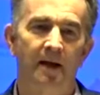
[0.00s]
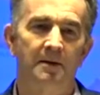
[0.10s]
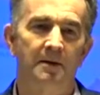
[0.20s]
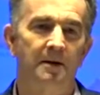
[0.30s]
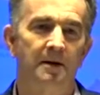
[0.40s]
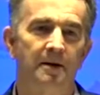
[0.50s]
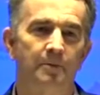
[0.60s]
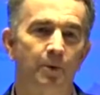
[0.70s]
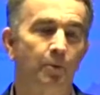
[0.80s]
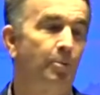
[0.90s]

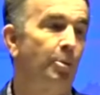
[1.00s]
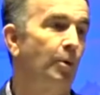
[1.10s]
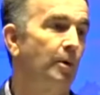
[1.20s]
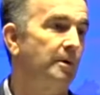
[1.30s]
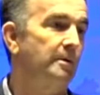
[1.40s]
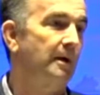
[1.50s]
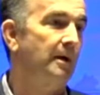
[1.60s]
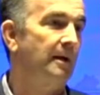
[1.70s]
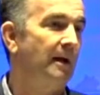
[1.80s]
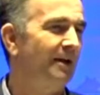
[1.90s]
Today, we
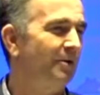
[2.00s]
reported,